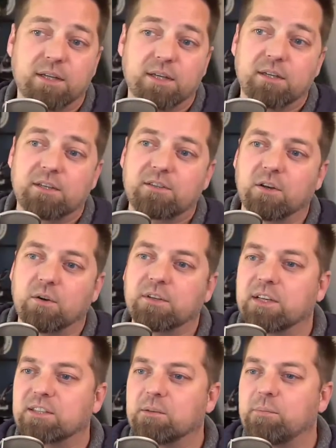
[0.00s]
So
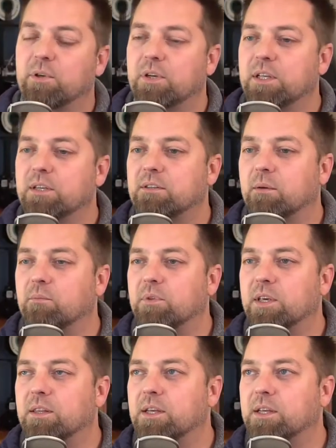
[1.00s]
accessibility is
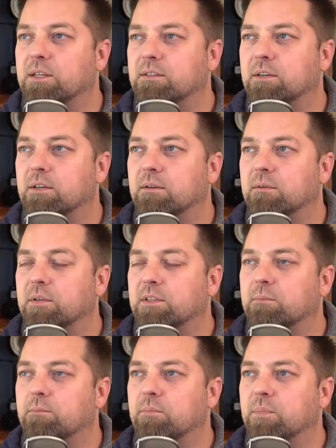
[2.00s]
something that is
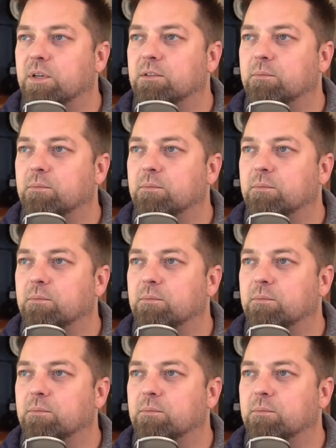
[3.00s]
it's